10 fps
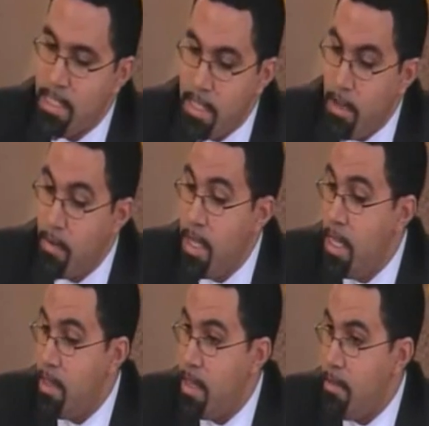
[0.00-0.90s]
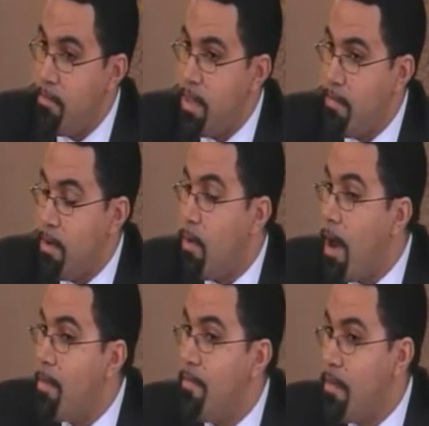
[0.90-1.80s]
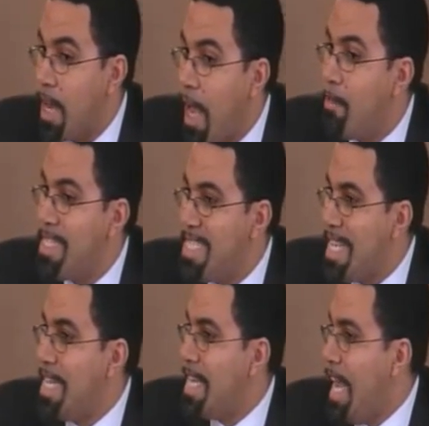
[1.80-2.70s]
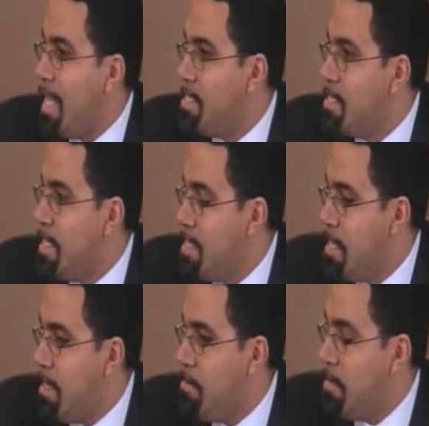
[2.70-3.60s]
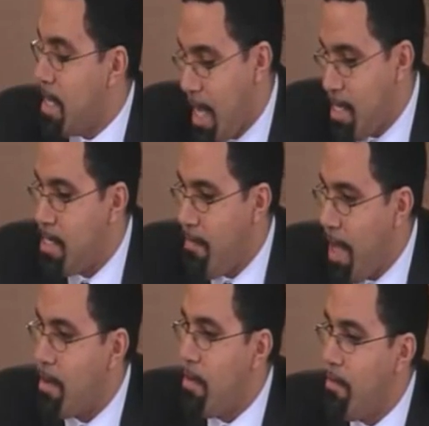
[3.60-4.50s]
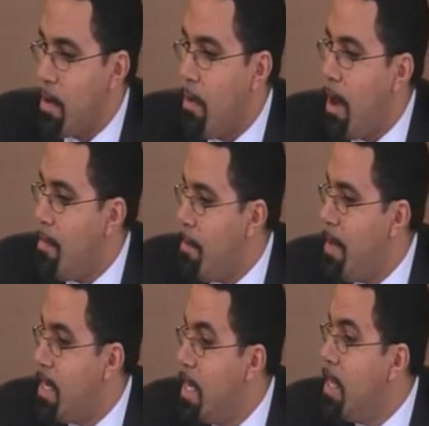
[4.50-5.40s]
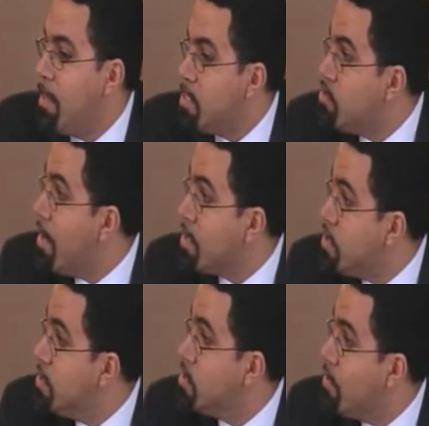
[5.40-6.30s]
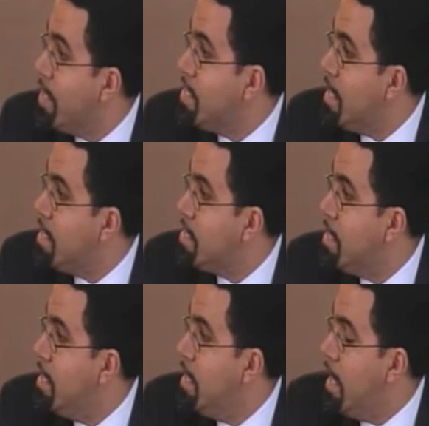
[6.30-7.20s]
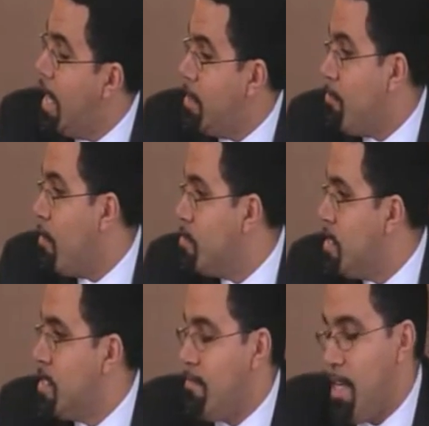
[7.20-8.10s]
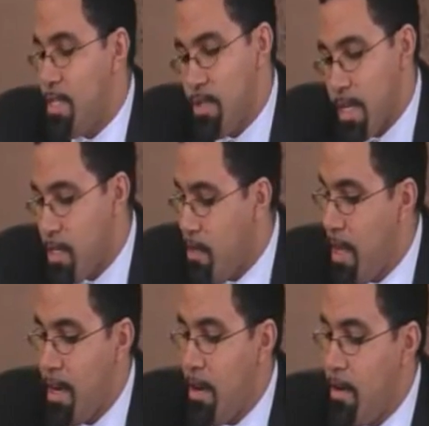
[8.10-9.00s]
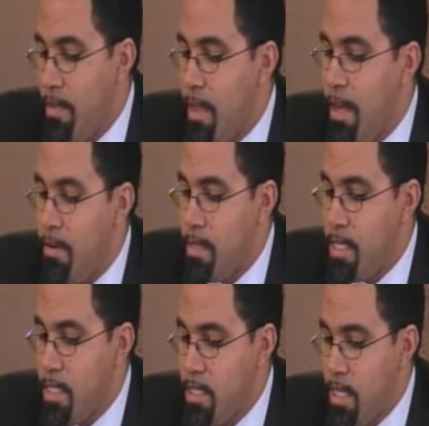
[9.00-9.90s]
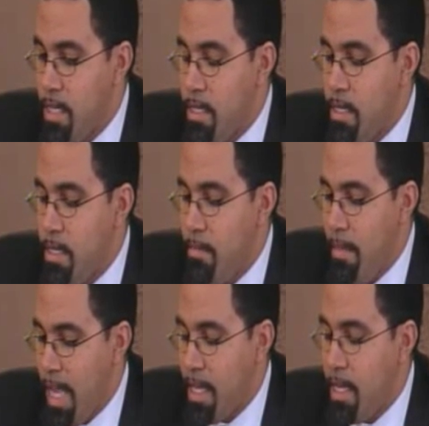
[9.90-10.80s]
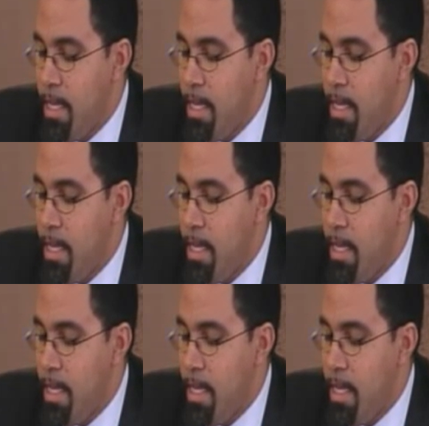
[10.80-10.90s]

And so the requirement for common state tests is, again, is a federal requirement, but the instructional choices and approaches of districts are their decision to make.